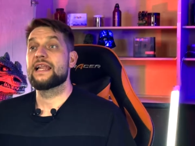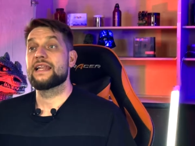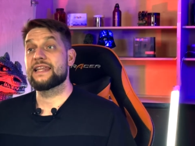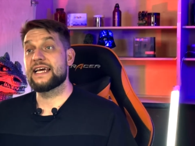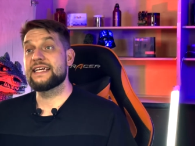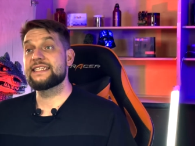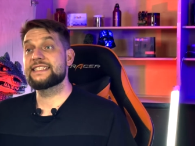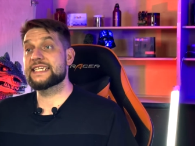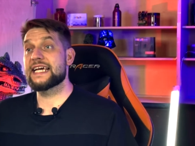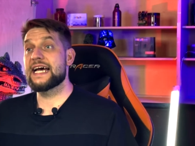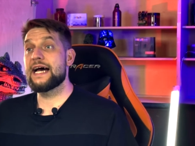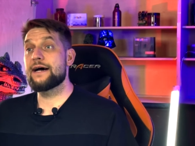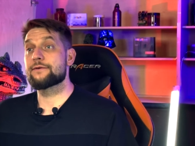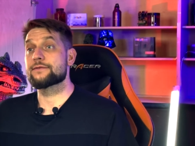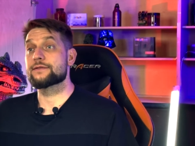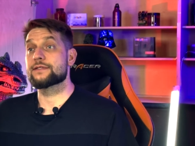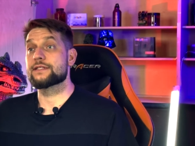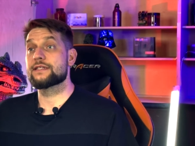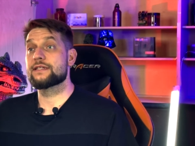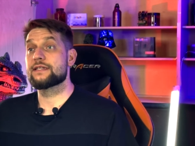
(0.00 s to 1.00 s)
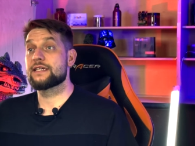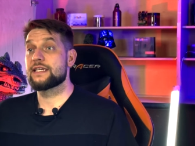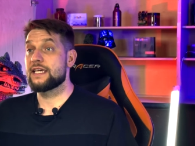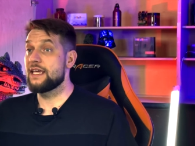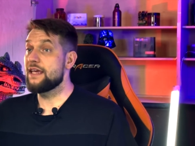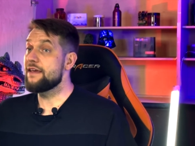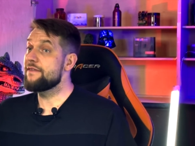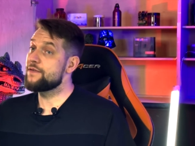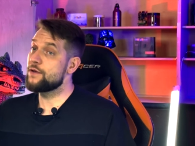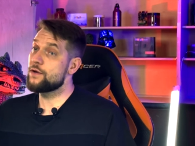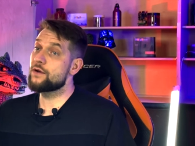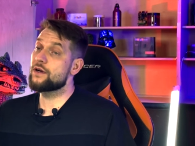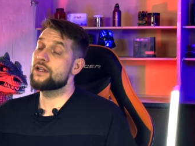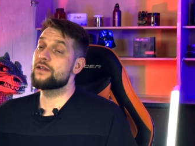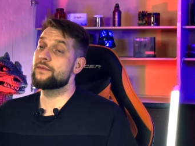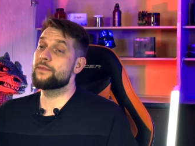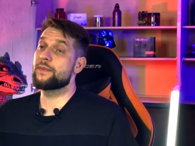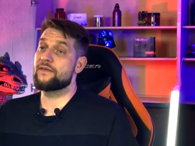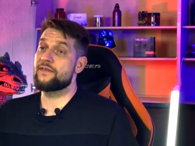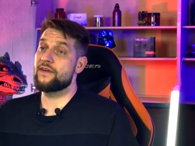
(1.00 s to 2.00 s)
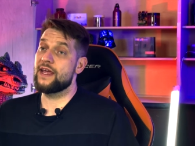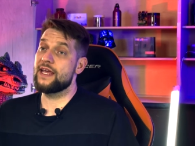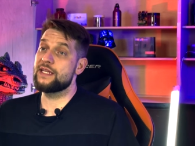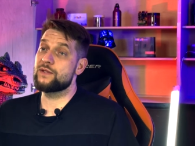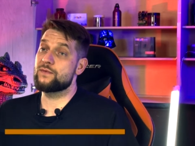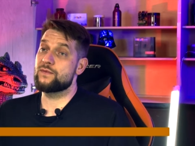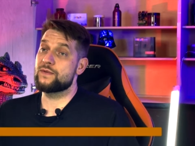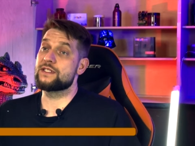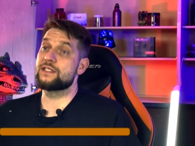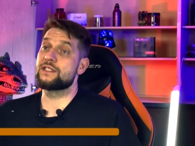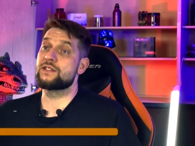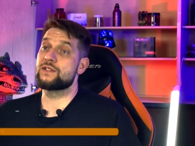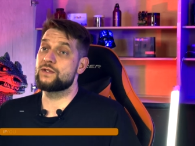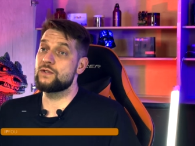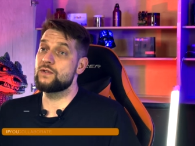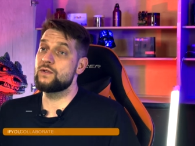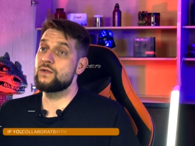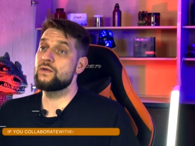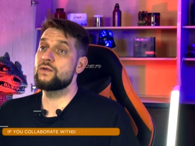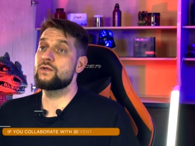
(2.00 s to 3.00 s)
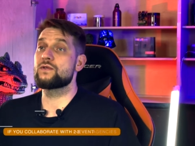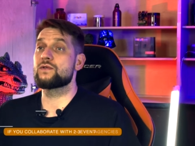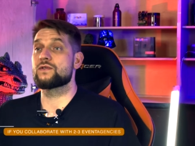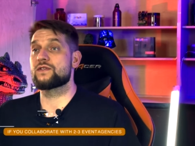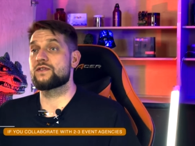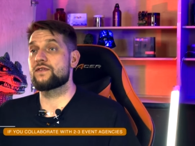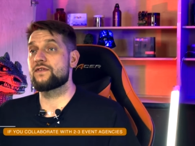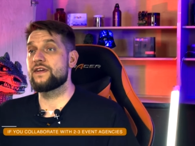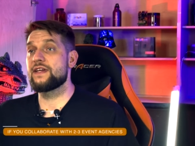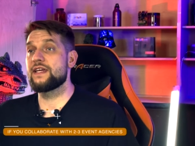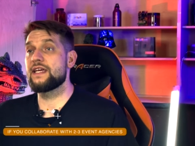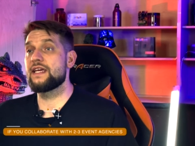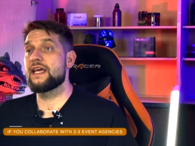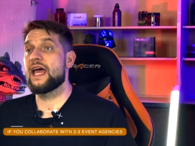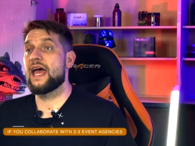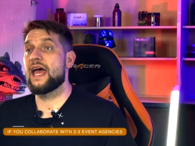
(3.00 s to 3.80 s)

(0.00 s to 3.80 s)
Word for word: Let's count. If you collaborate with two to three